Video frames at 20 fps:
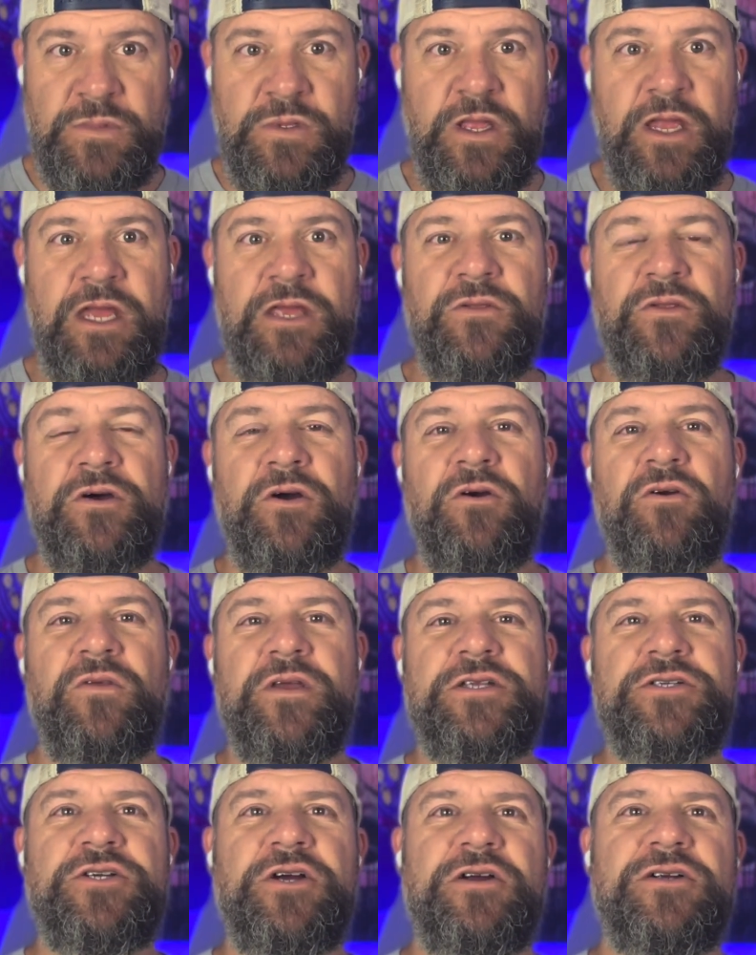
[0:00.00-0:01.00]
in the early
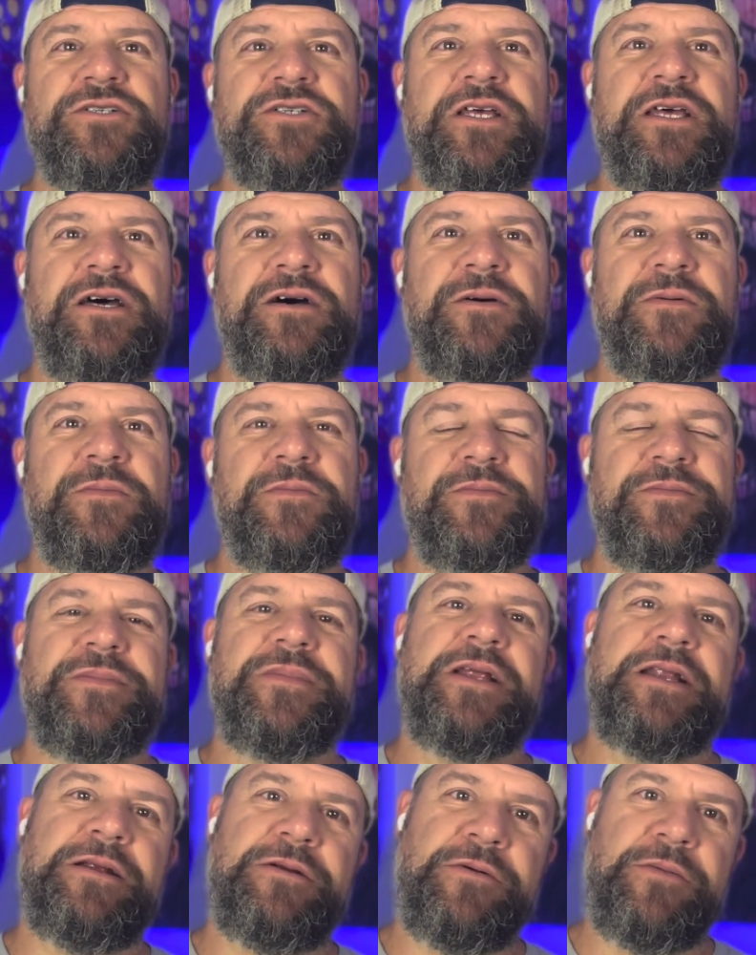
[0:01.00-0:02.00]
church, I
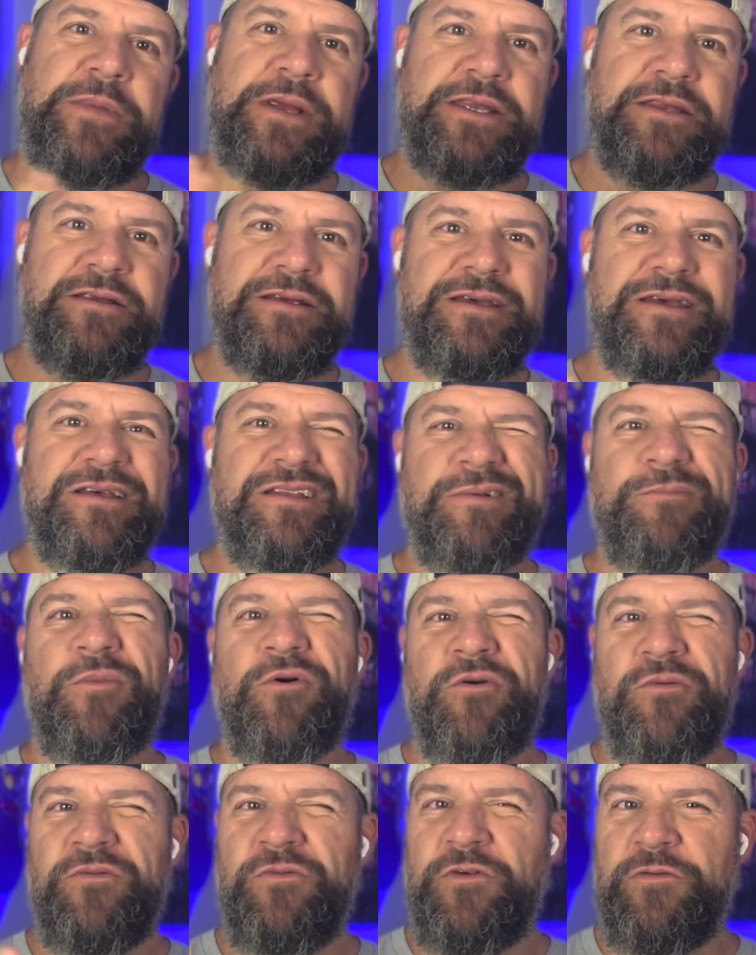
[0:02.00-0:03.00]
don't mean a
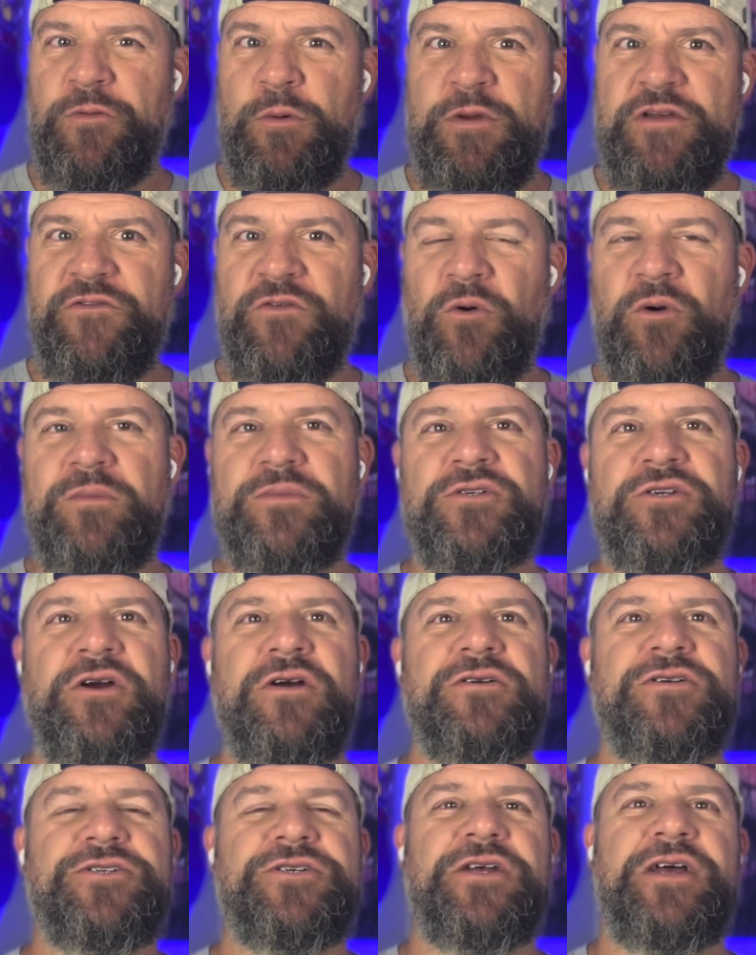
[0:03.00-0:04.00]
more reformed
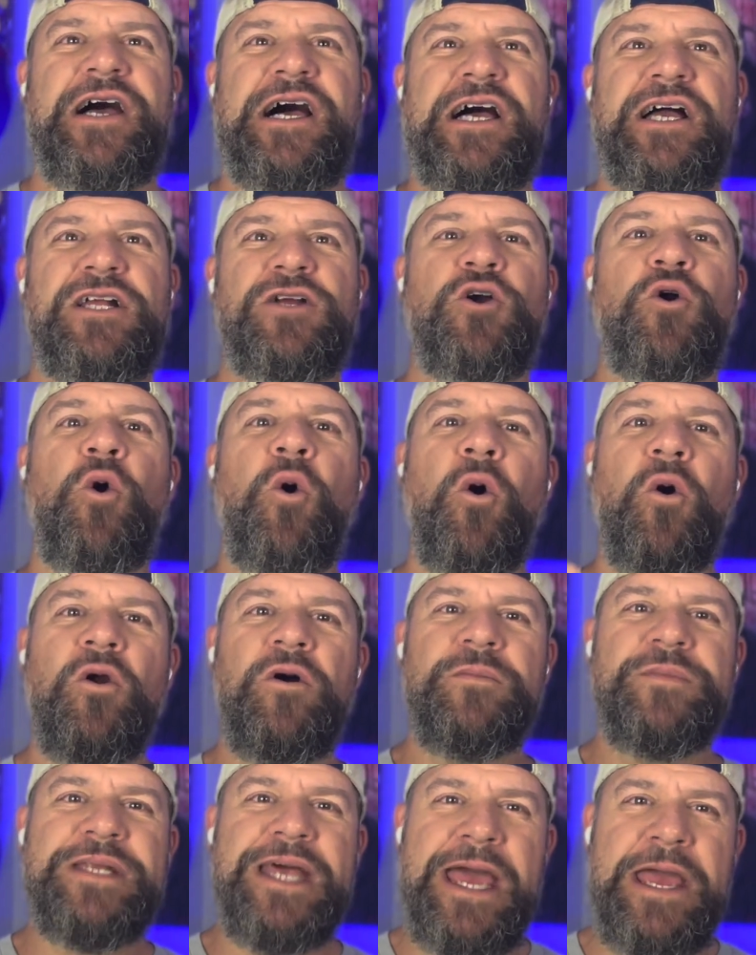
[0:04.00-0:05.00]
church,
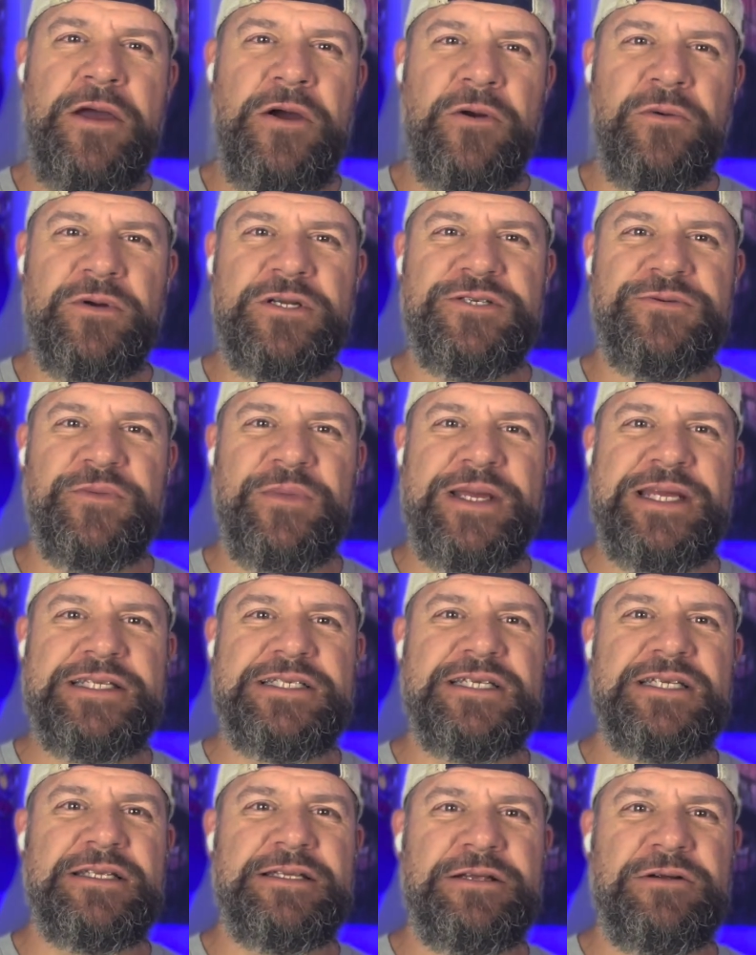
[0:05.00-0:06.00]
Coram Deo, which
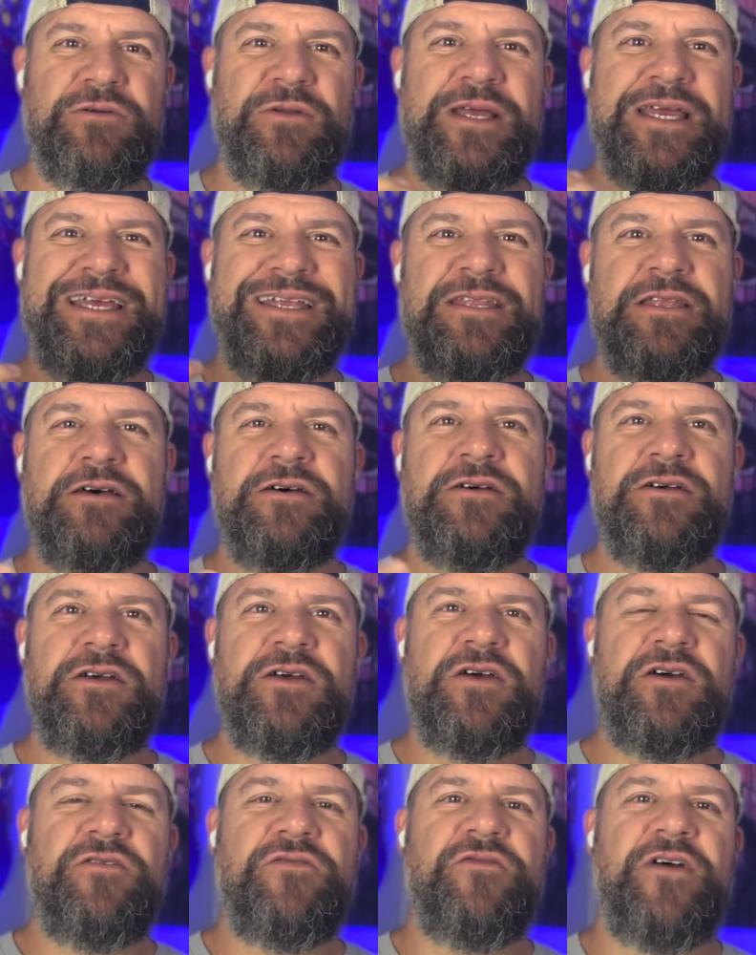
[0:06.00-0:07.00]
means literally in the
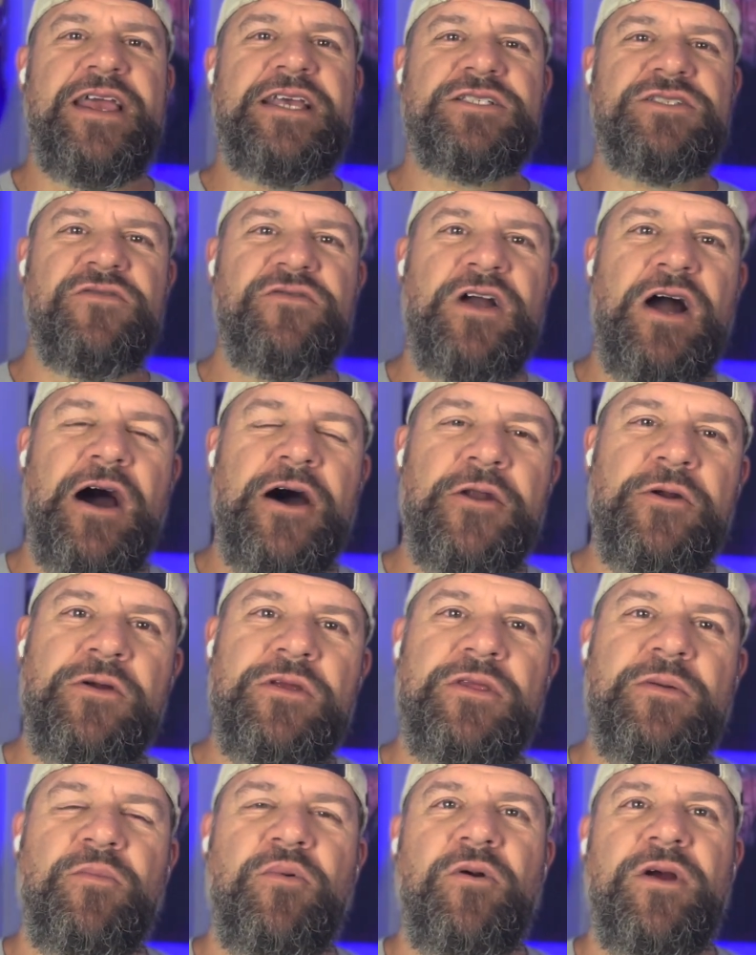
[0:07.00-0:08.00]
face of God or in
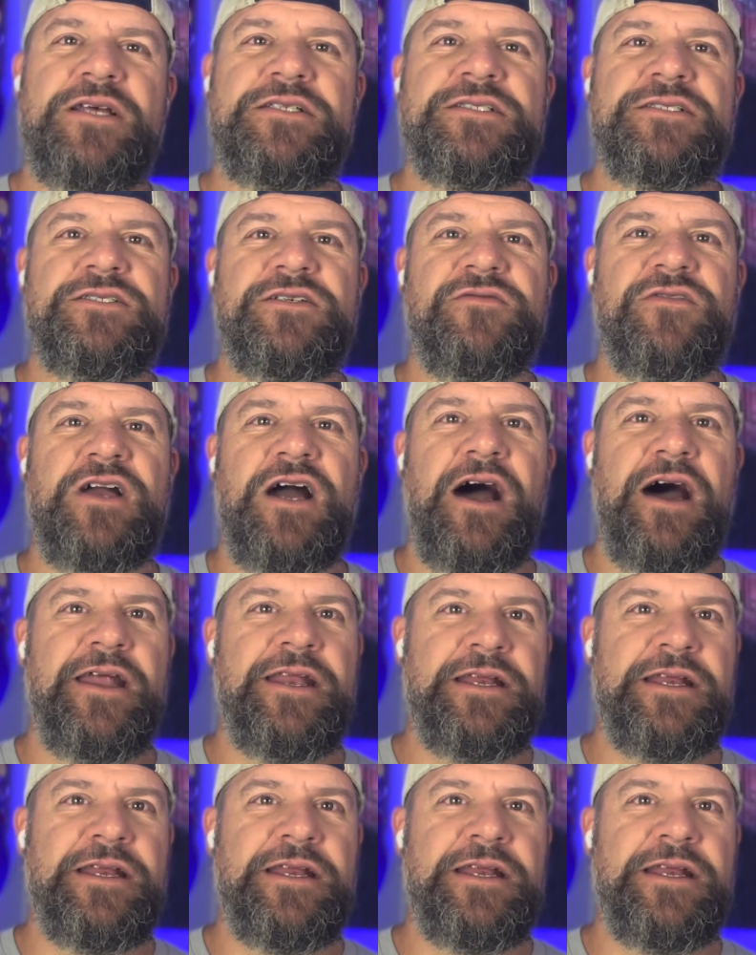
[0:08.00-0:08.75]
the presence of God.